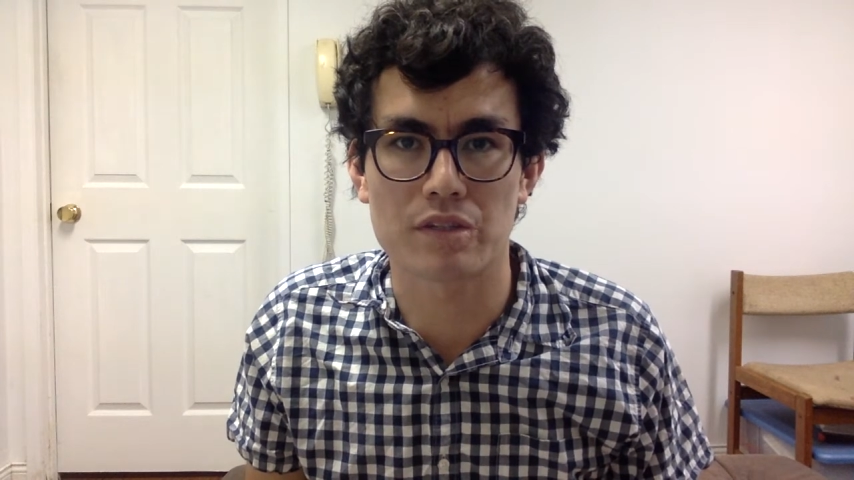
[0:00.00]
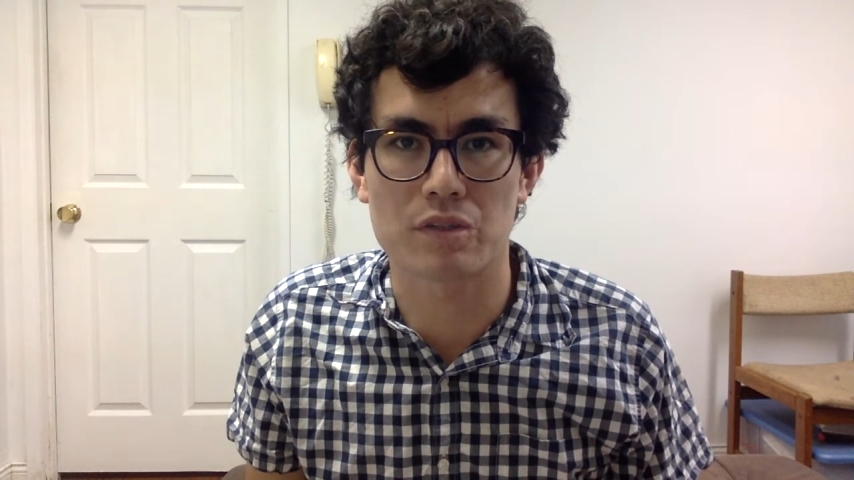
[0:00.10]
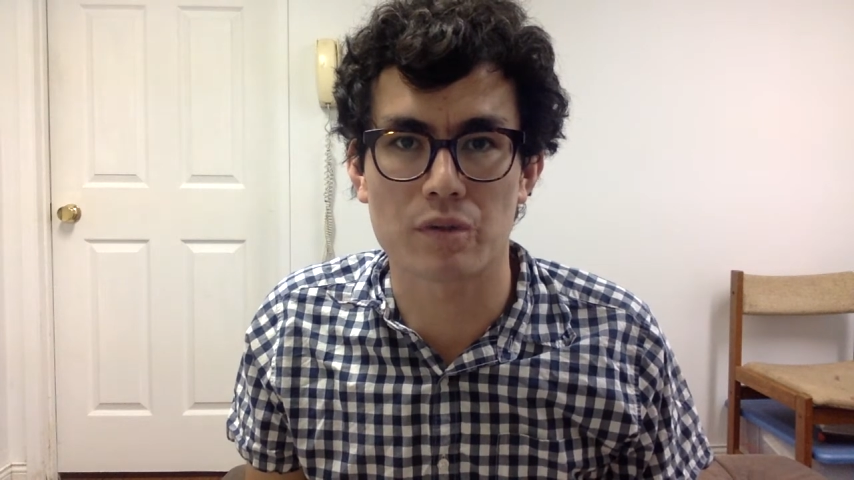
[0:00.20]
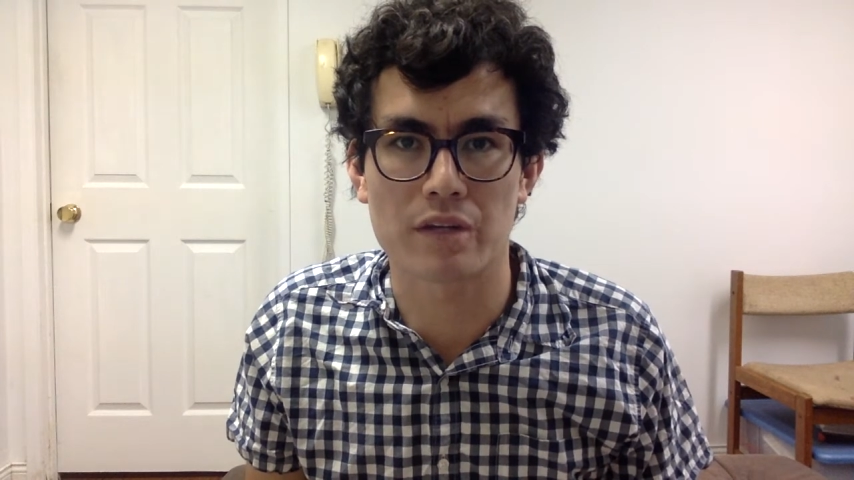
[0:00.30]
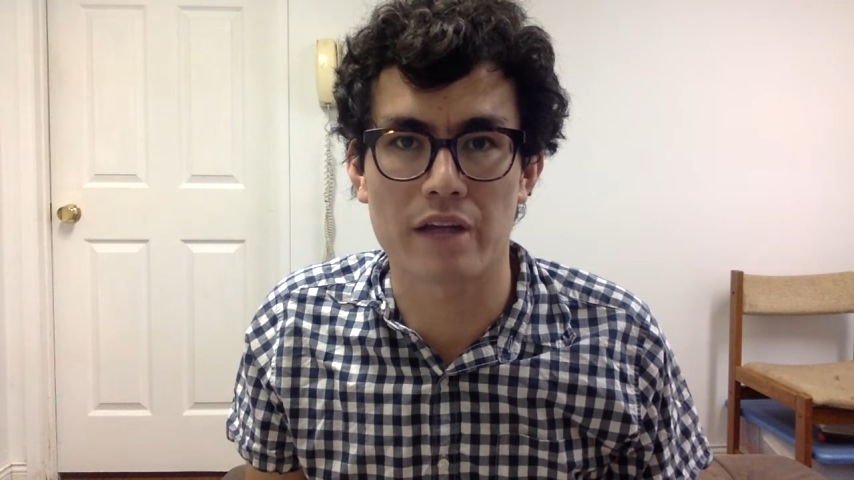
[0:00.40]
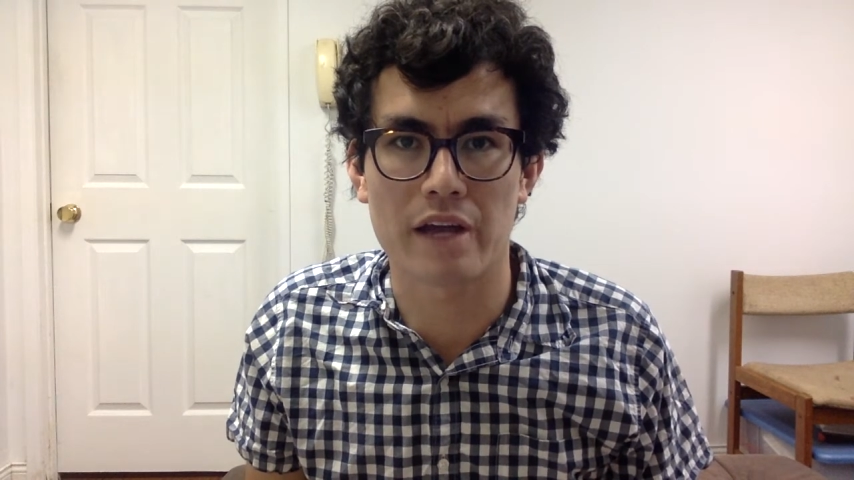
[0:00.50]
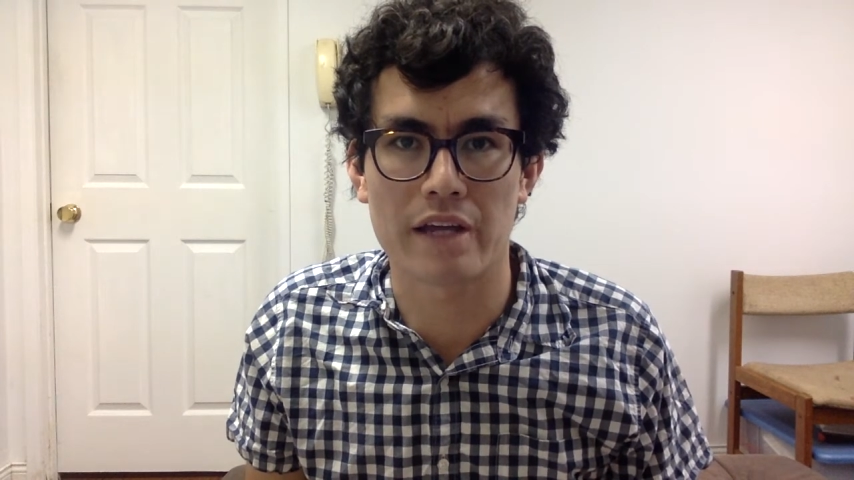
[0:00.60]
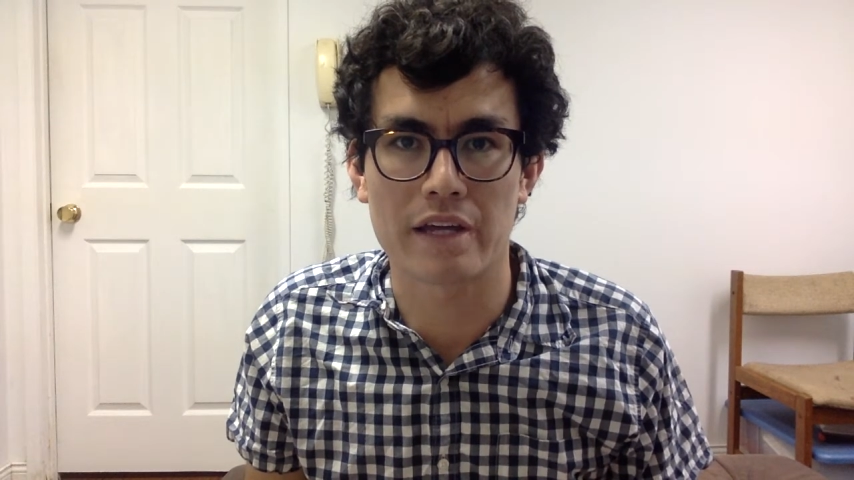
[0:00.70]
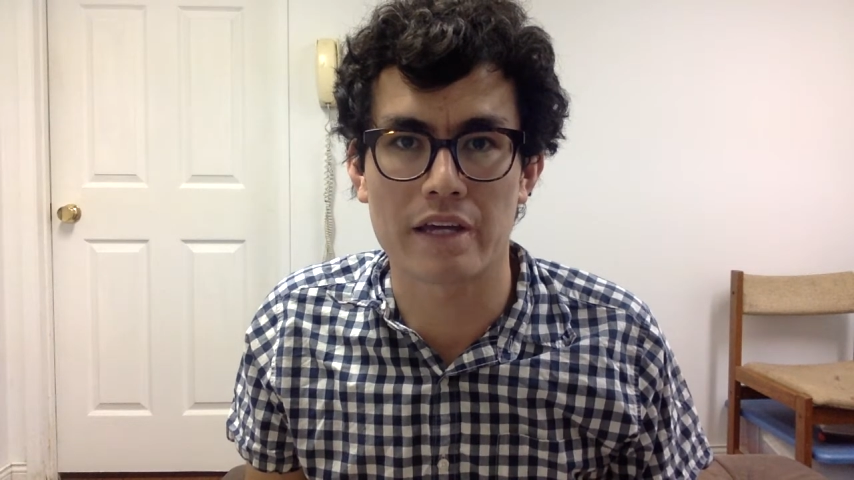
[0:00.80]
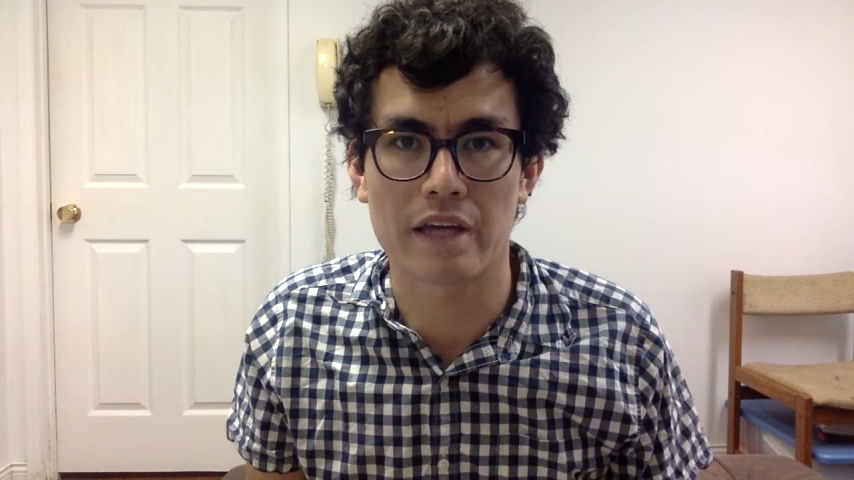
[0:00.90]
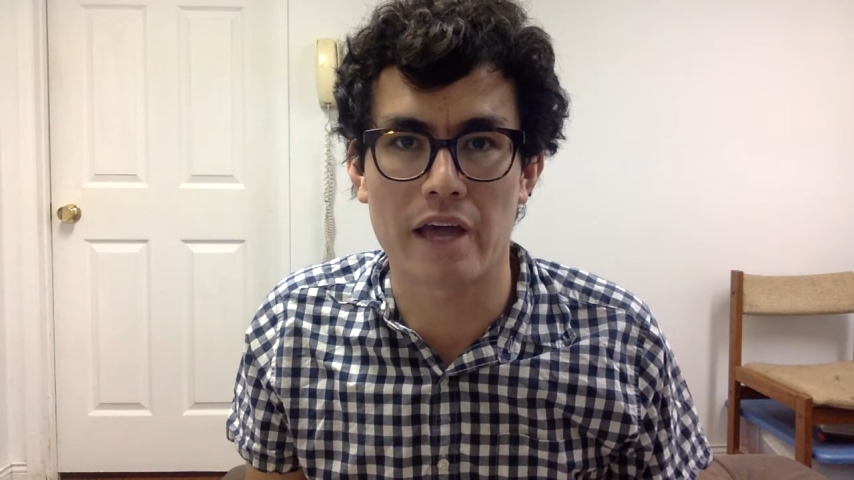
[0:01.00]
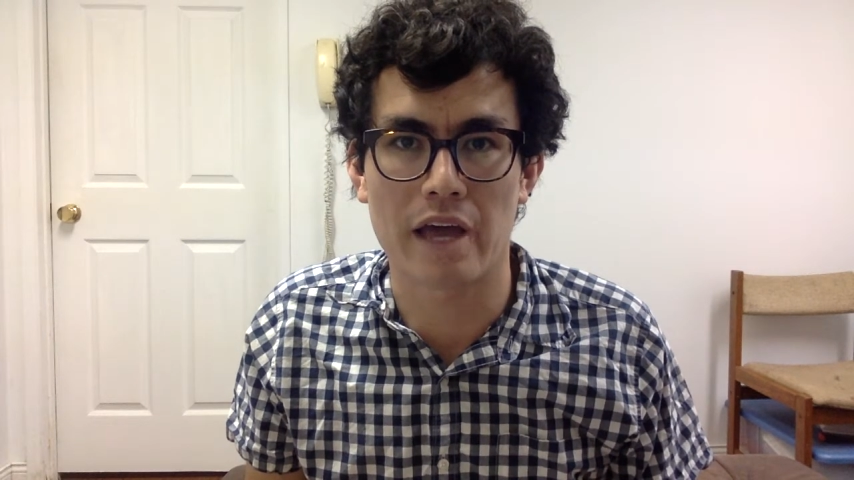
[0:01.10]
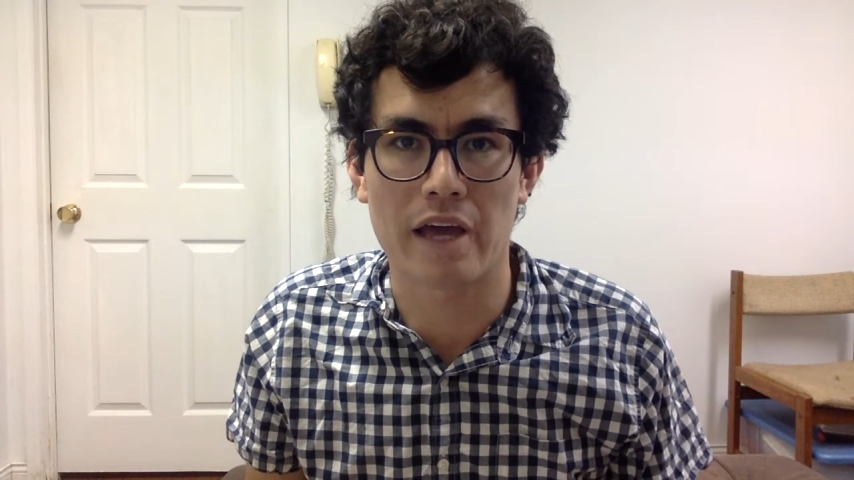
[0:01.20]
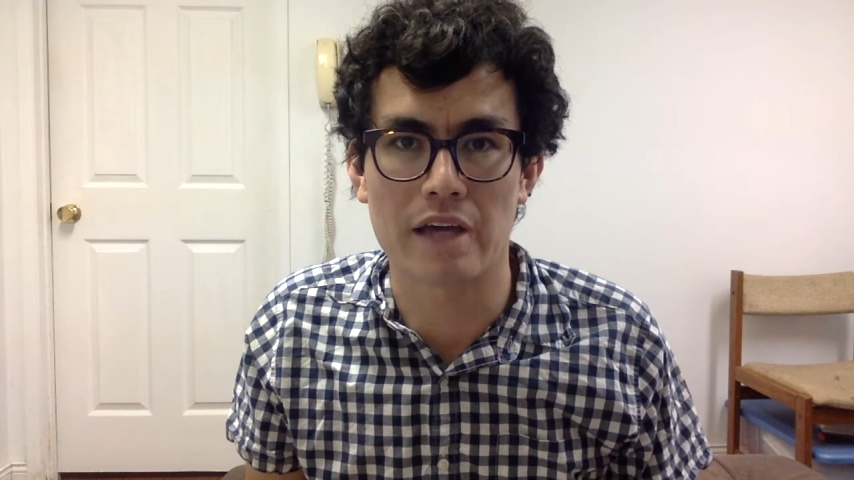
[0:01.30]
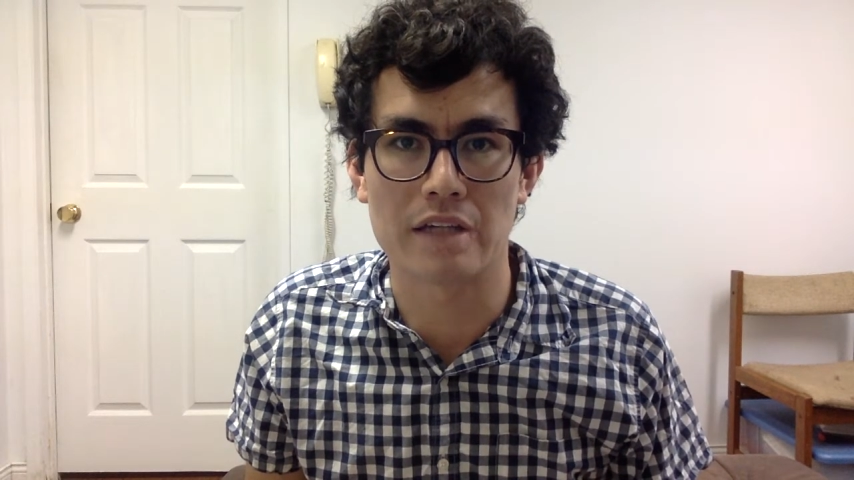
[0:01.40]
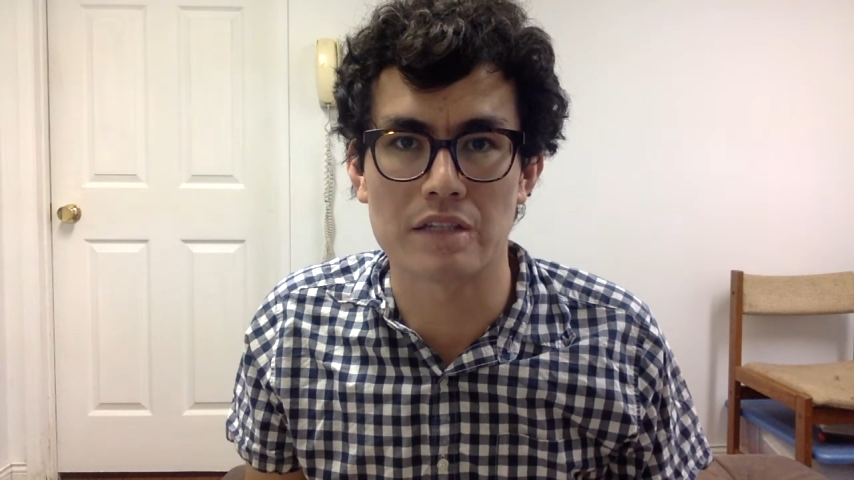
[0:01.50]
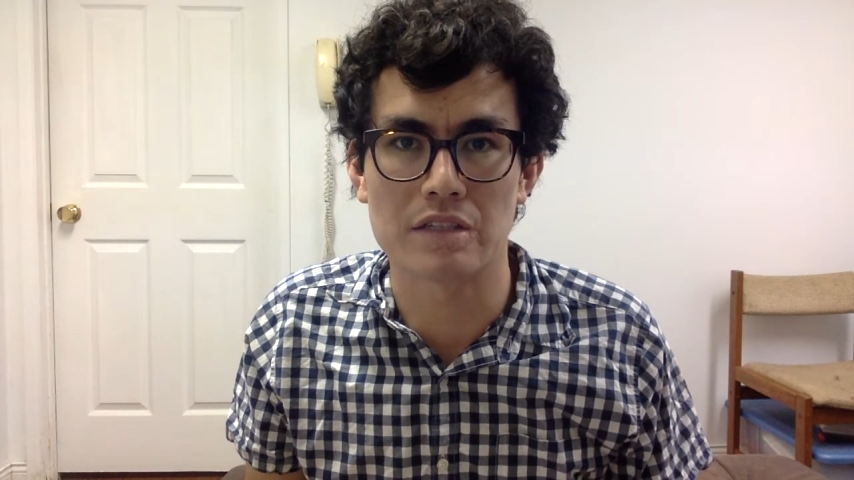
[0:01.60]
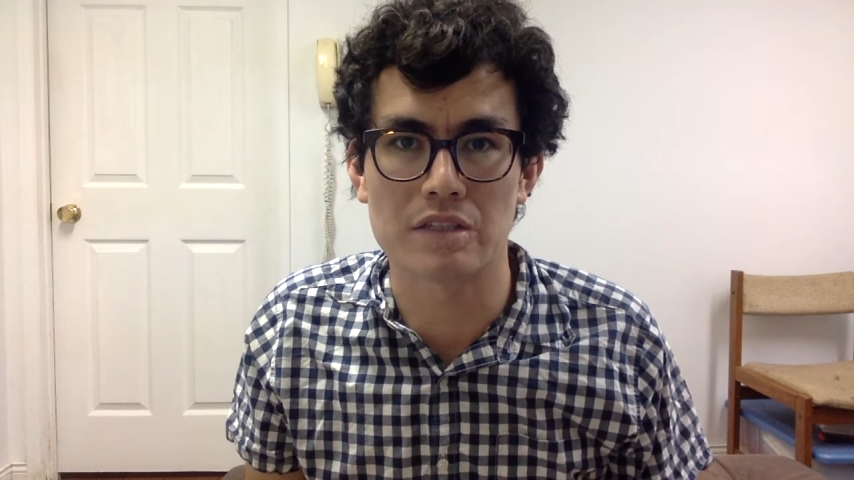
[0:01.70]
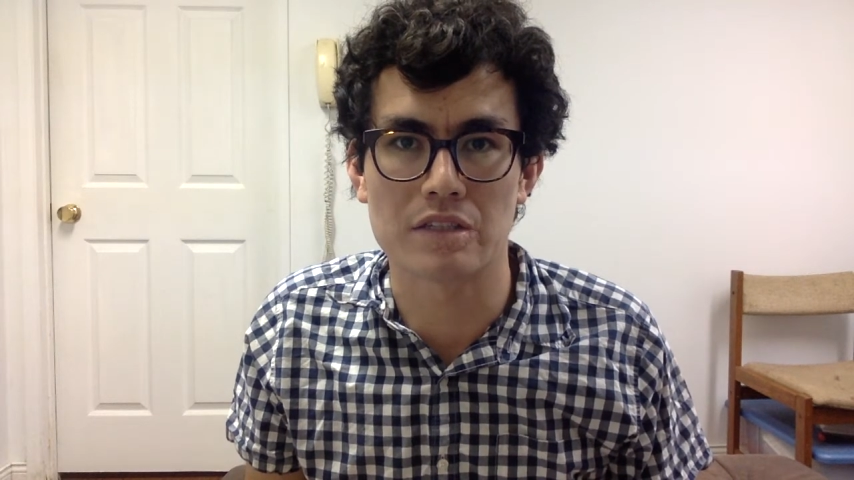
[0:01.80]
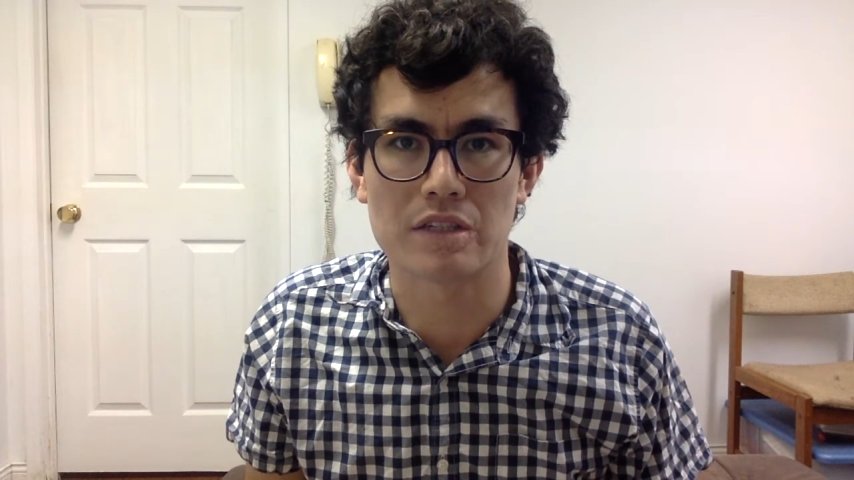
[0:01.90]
storylining, and